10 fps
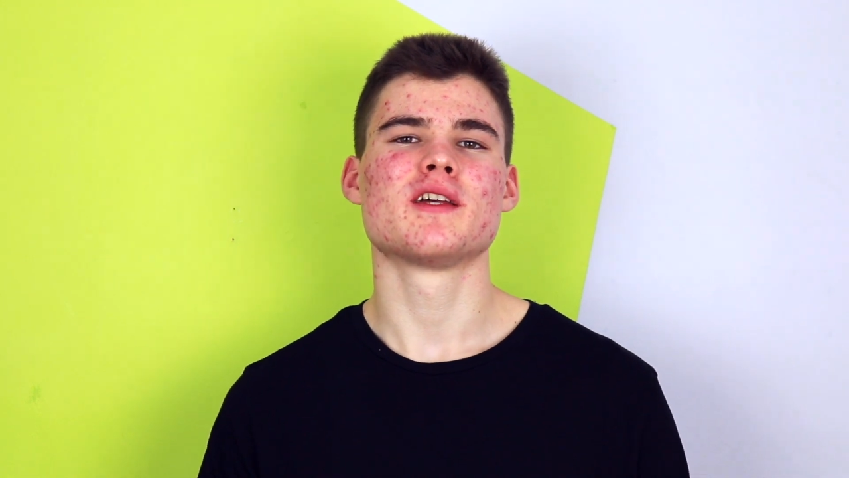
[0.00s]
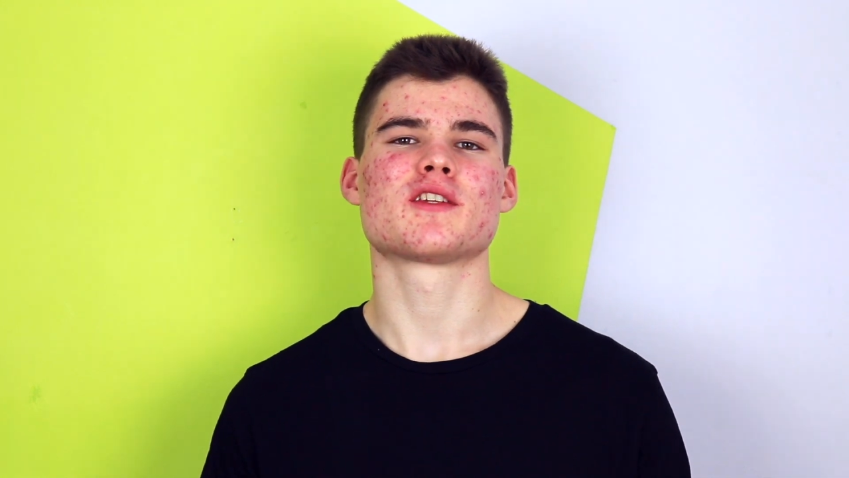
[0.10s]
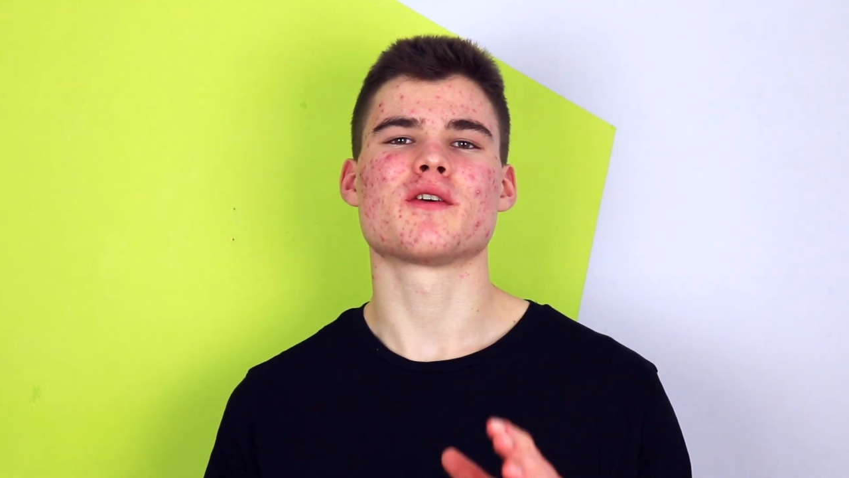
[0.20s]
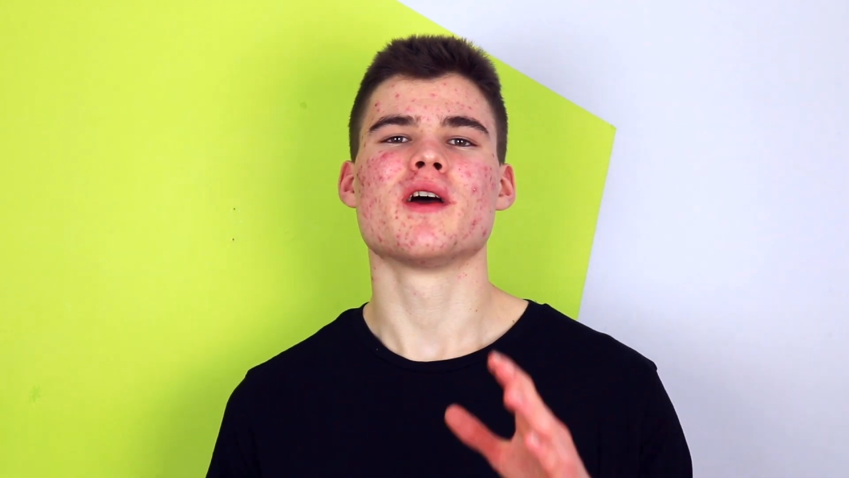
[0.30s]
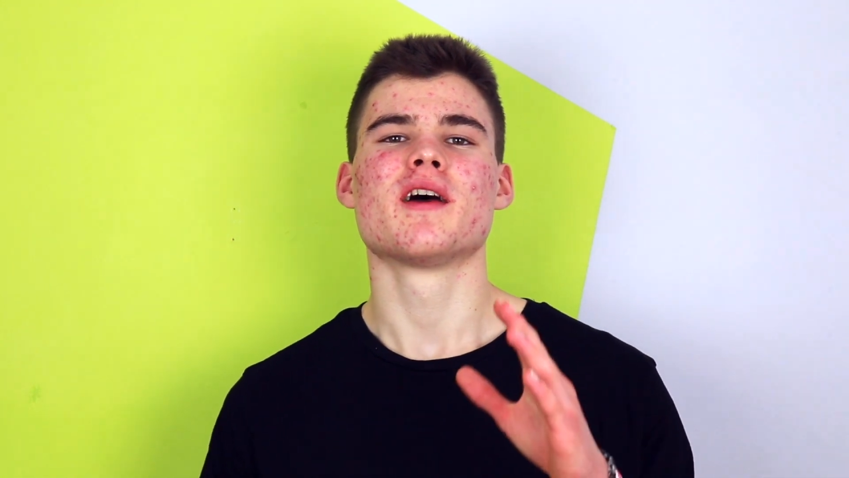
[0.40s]

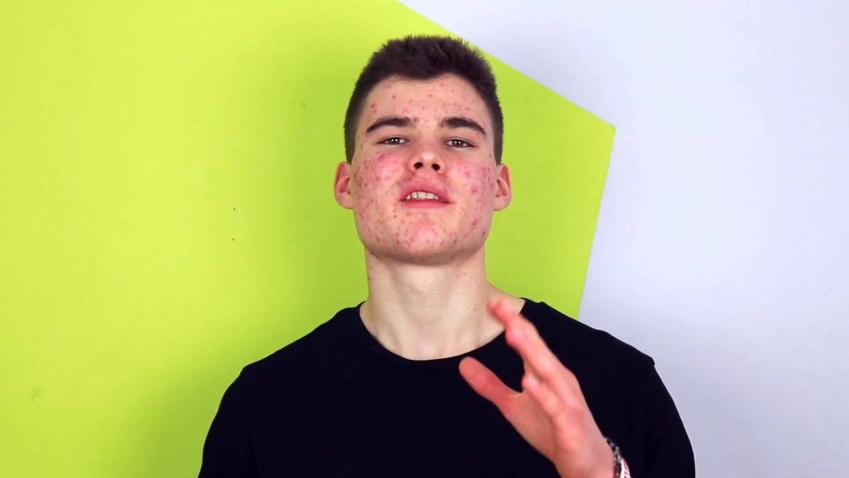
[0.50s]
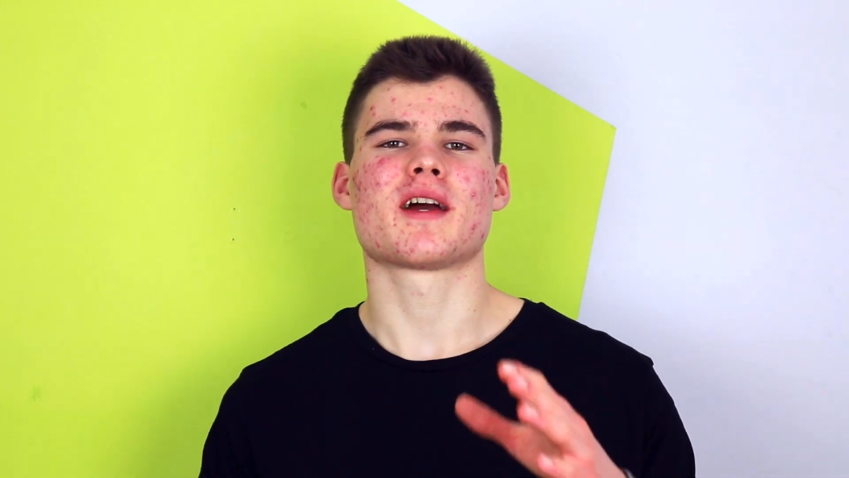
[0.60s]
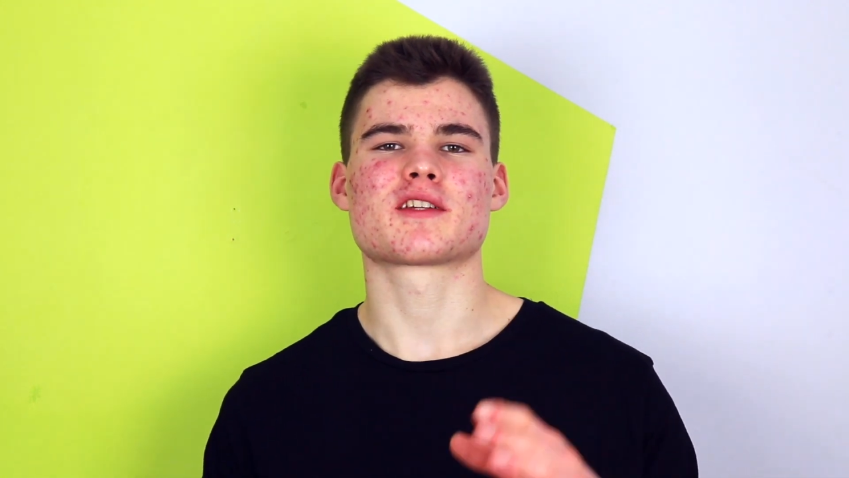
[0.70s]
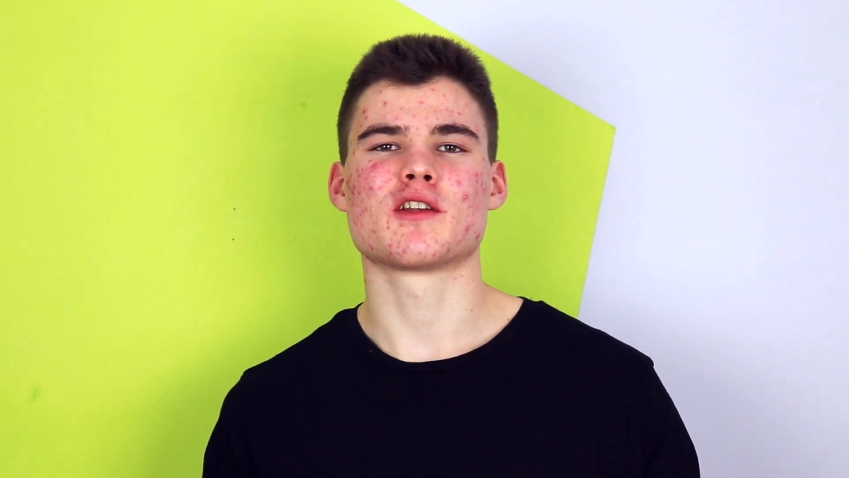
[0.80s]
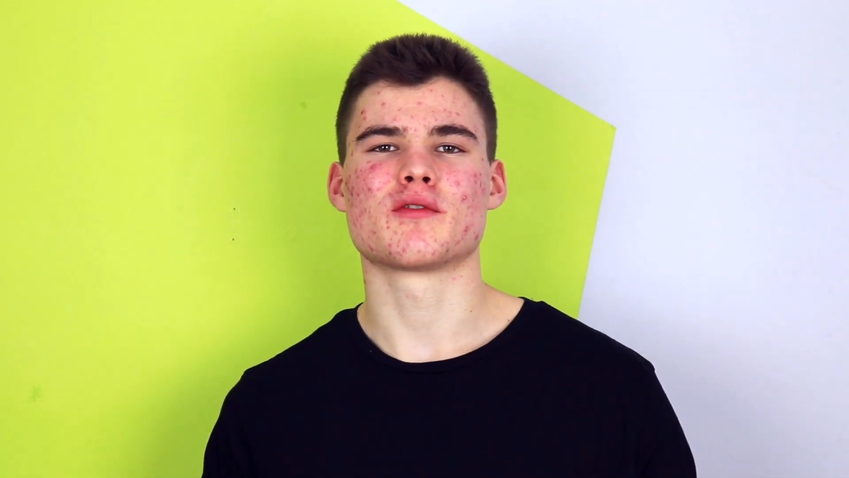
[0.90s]
So
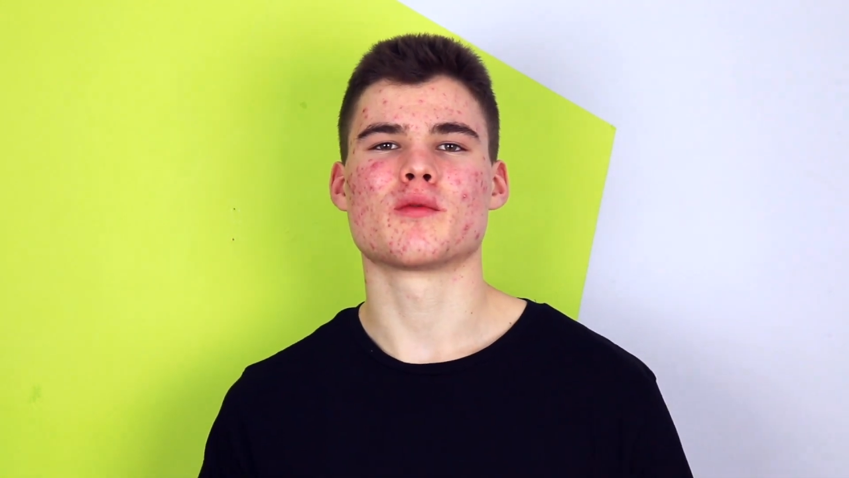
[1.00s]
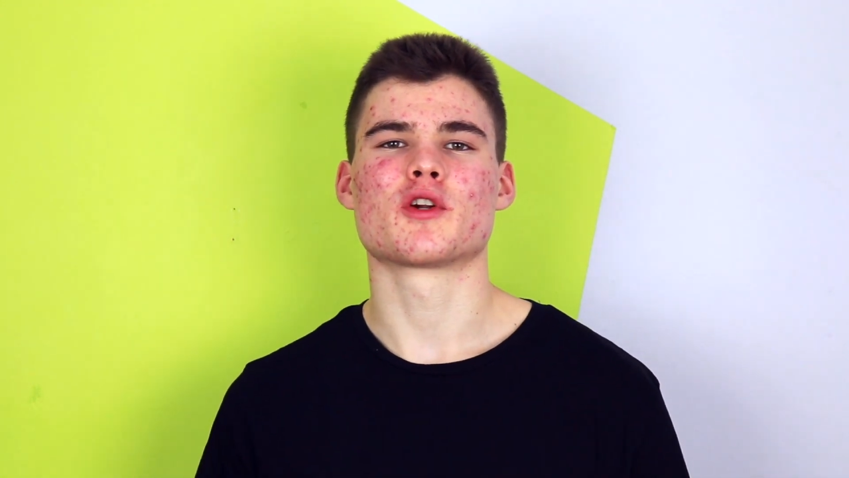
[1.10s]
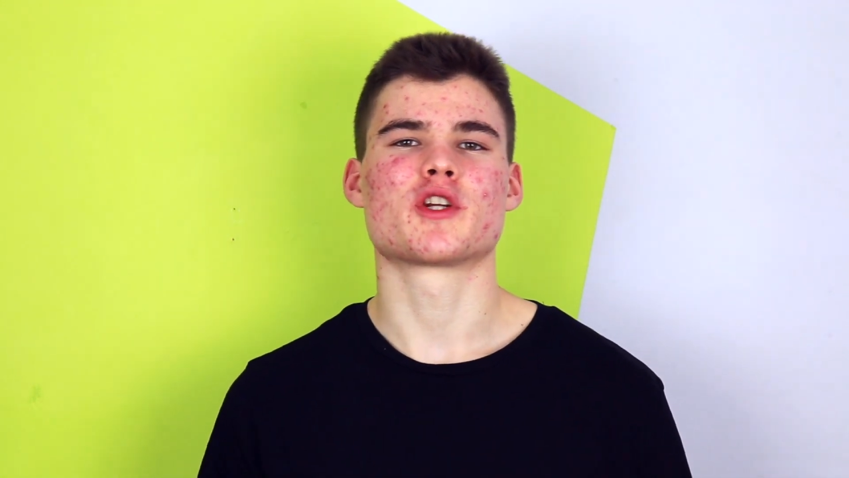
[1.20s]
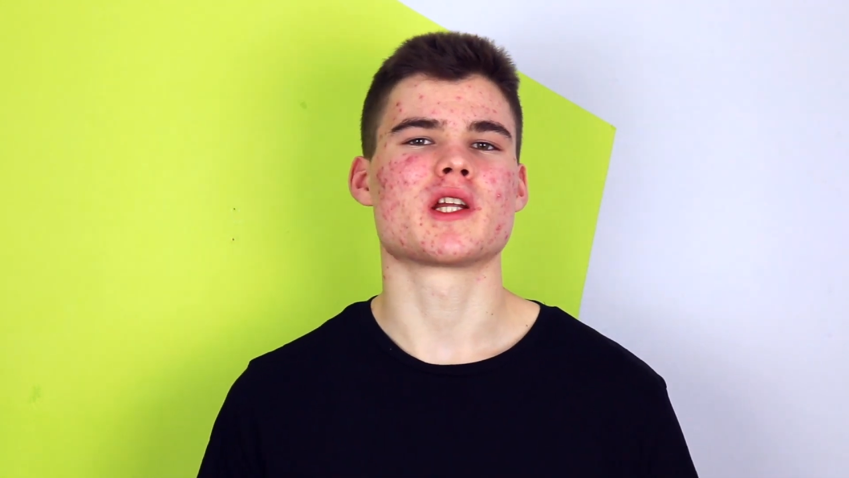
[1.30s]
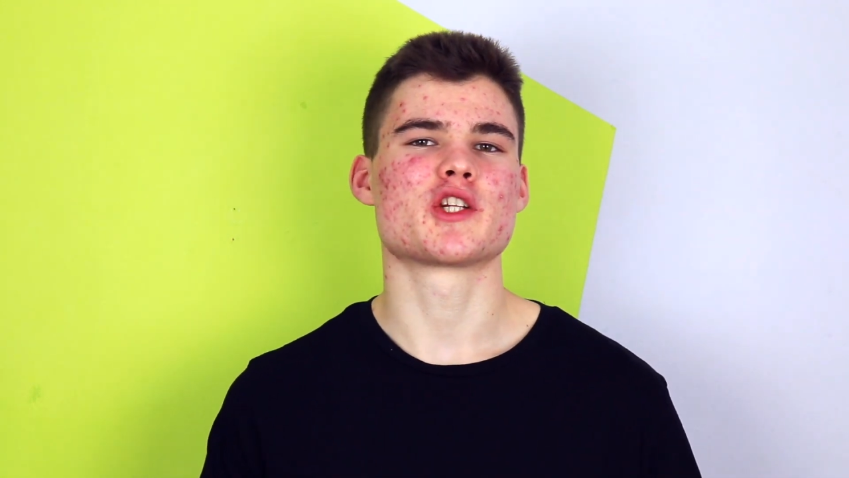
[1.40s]
thanks a lot for
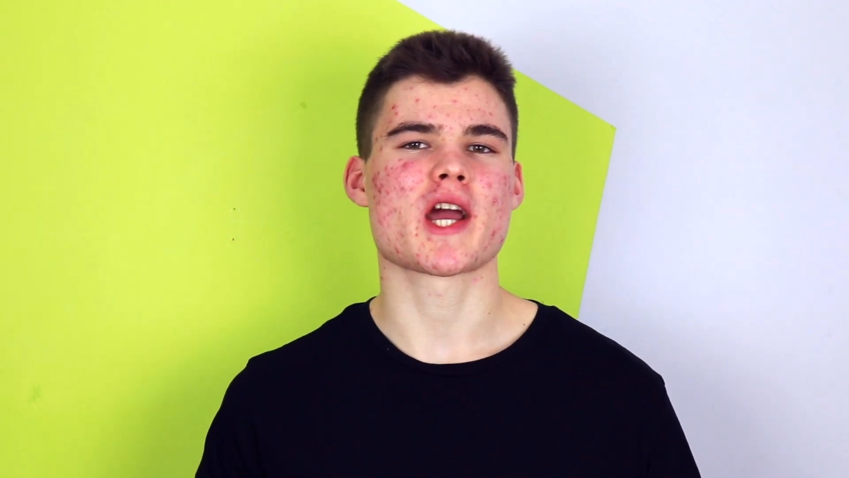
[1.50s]
watching.